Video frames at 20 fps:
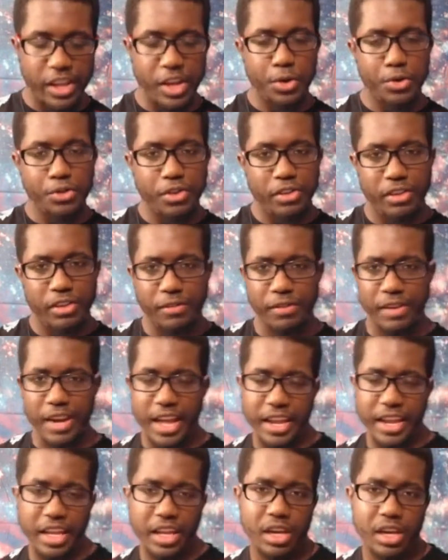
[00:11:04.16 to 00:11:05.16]
energies of
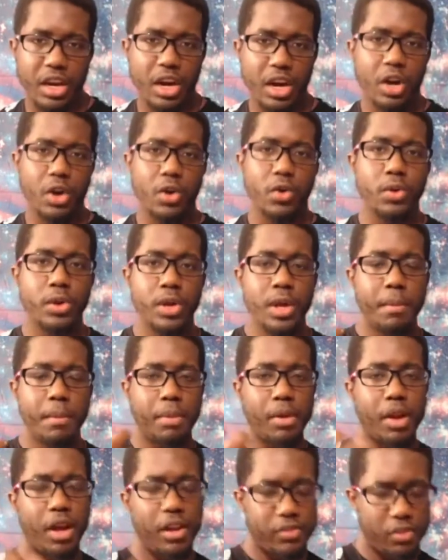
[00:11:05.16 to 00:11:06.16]
letting go
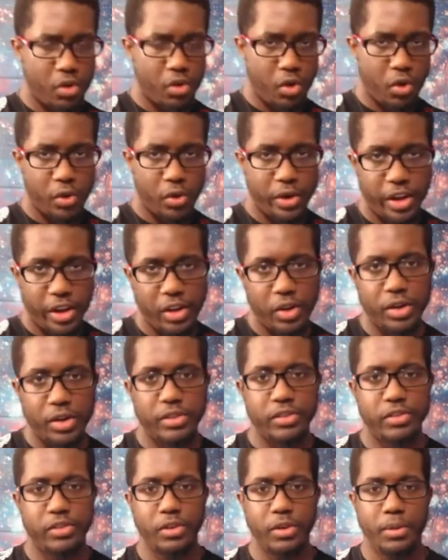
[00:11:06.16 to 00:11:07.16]
but also holding
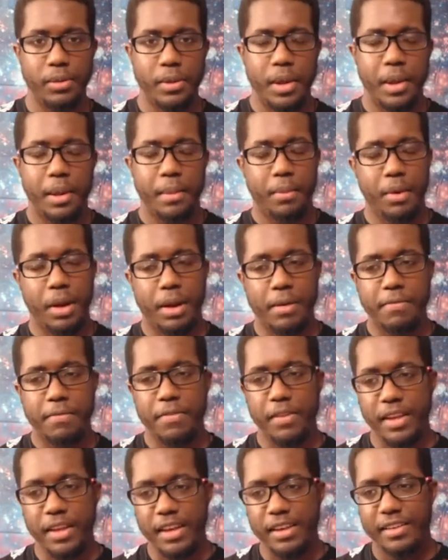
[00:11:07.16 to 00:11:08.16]
on to what i'm
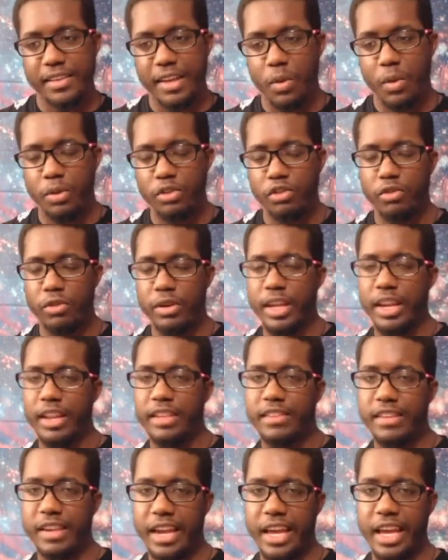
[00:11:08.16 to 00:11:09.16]
feeling is that what you're
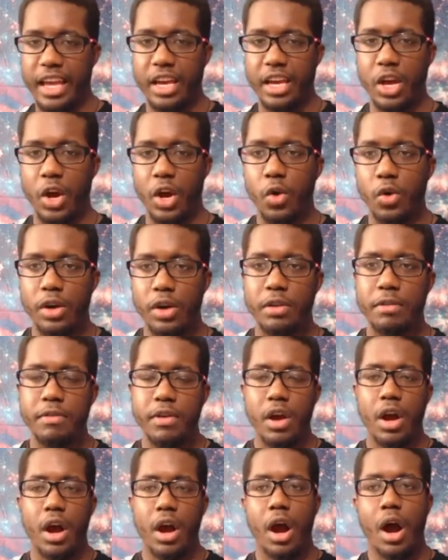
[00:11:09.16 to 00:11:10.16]
needing to let go
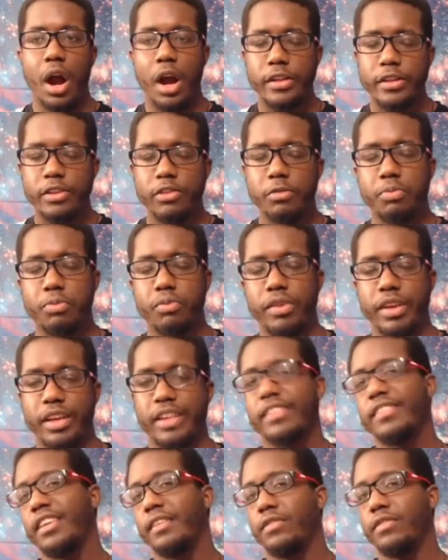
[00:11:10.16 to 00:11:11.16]
of are these
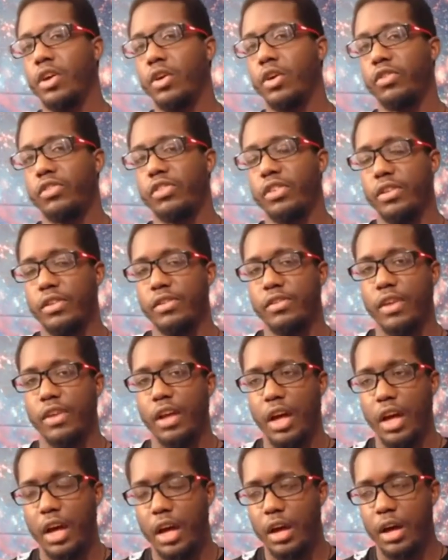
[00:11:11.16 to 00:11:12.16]
preconceived notions
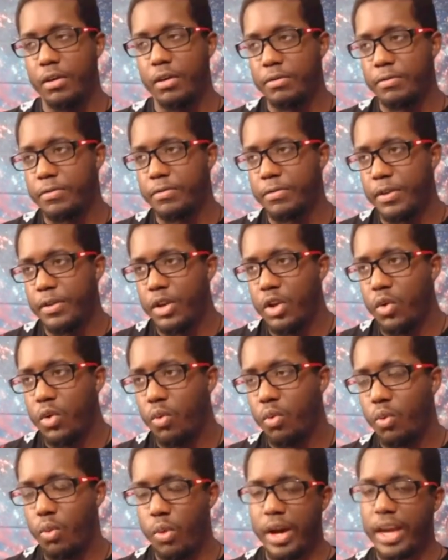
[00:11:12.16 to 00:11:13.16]
of
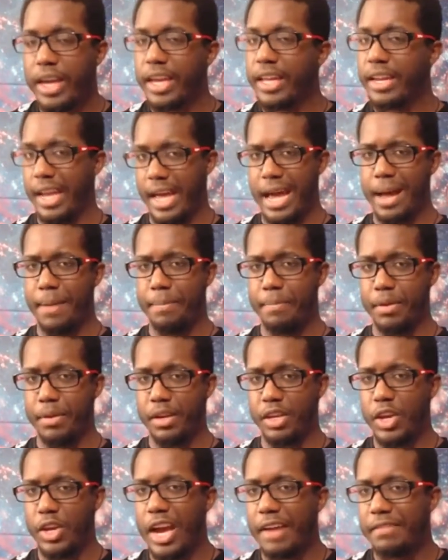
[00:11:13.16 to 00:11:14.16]
what can happen
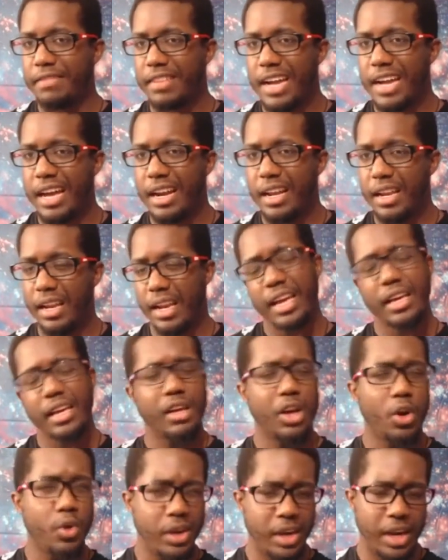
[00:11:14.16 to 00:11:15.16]
you have to kind of let
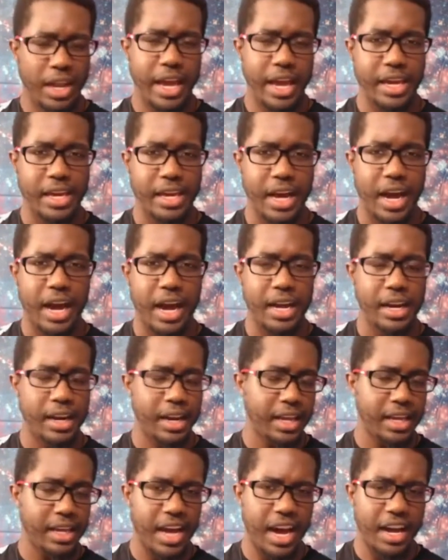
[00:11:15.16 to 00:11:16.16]
go and let god
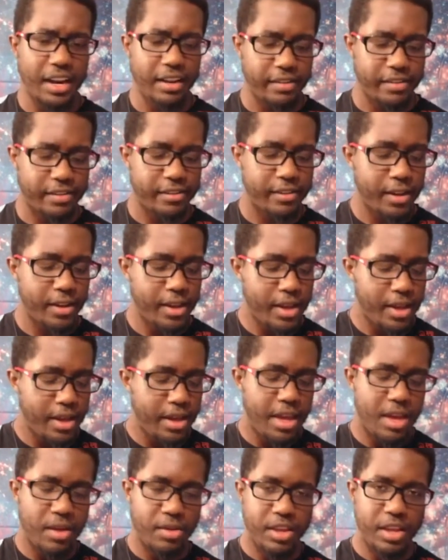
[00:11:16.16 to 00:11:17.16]
let goddess
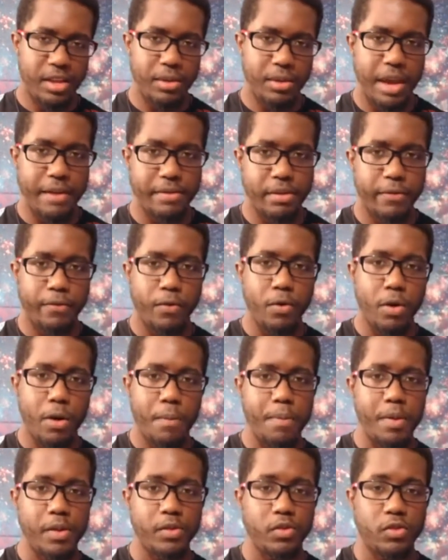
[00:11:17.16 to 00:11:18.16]
and then you have the four
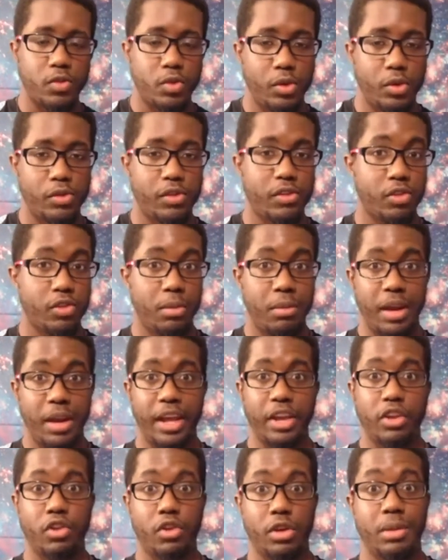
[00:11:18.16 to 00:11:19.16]
of pentacles it's going to be
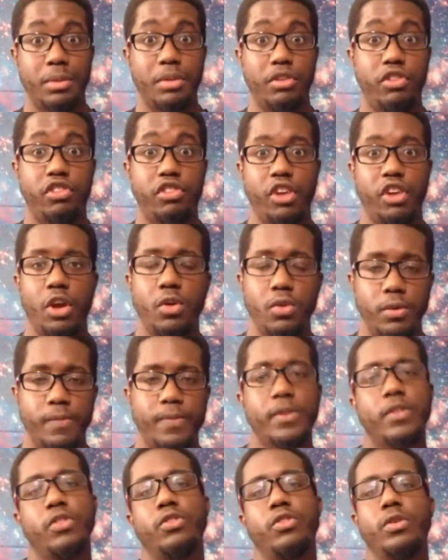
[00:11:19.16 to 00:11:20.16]
like you're going to be
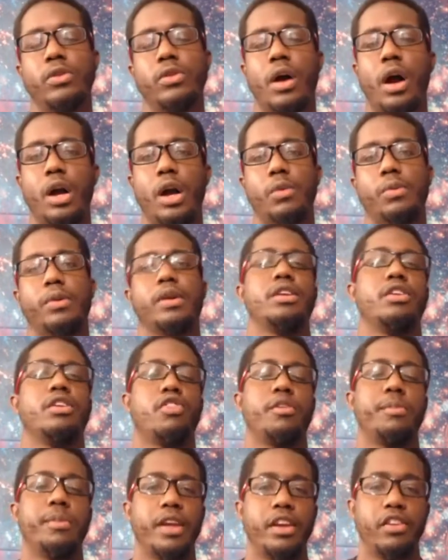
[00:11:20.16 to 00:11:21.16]
shown through the hard work and
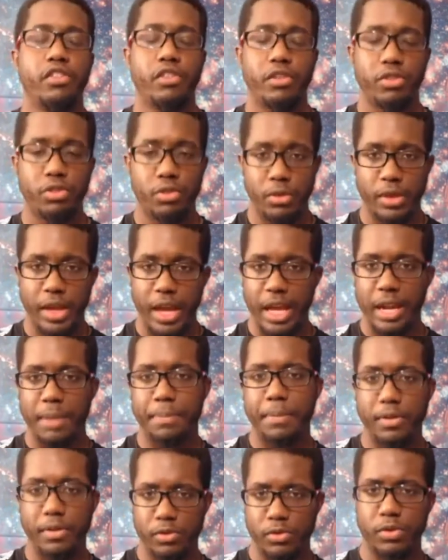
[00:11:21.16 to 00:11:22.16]
determination through that eight
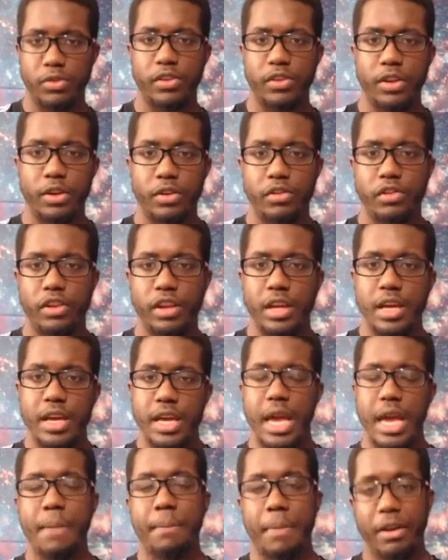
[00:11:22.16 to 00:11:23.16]
of pentacles energy
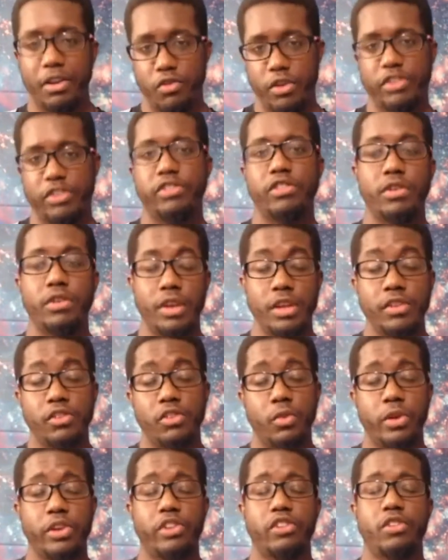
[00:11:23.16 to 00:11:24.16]
and by trusting your
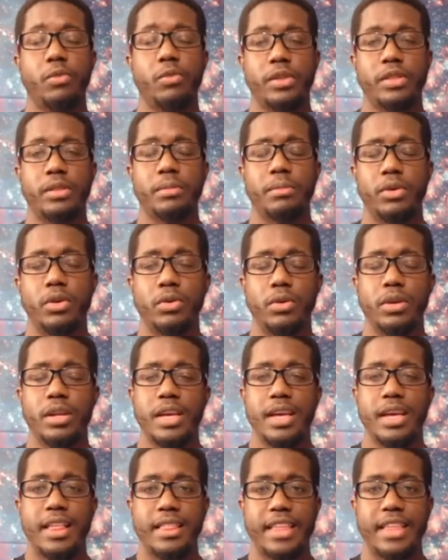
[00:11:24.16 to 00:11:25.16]
intuition with the moon
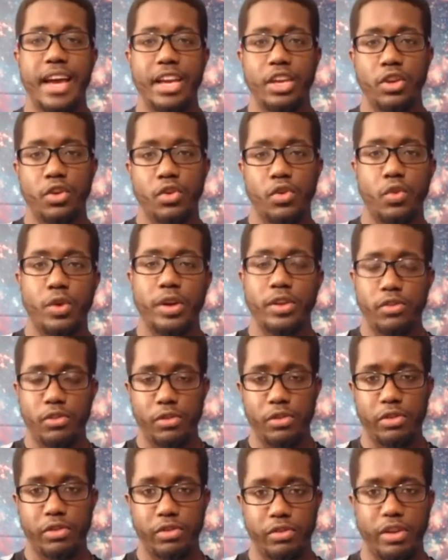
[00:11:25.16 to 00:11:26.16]
that you're going
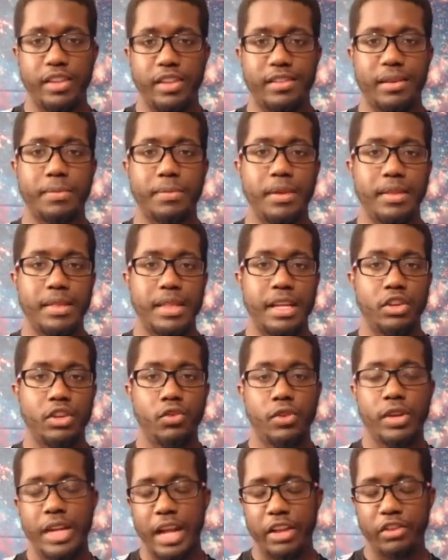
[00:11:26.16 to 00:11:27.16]
to create something that
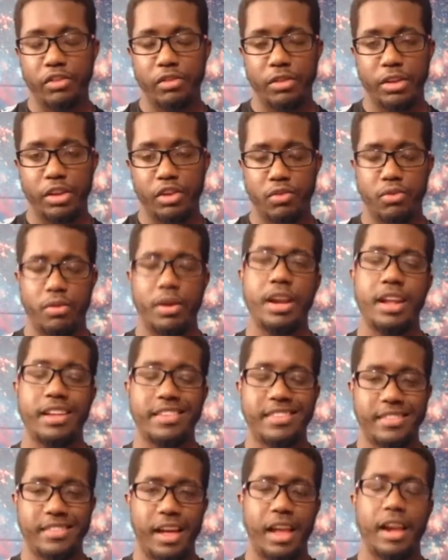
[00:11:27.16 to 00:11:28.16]
you can actually create
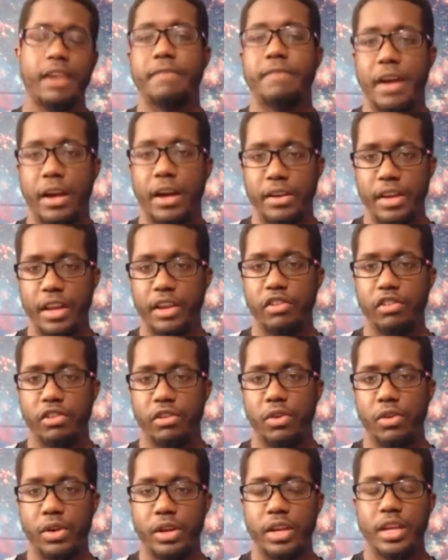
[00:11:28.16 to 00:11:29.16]
a solid
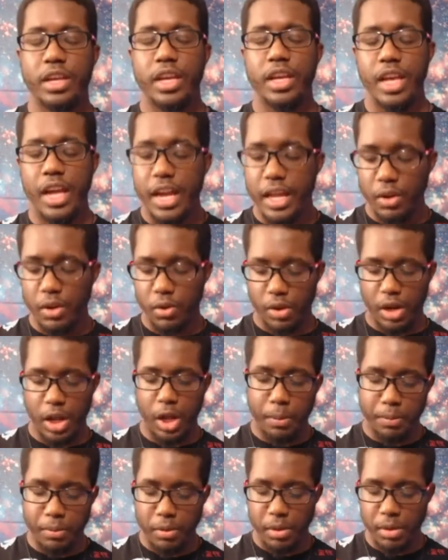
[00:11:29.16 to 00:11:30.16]
foundation on and it will
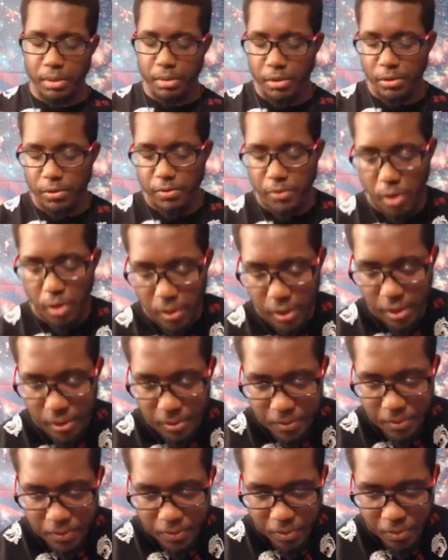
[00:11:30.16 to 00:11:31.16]
help you to move forward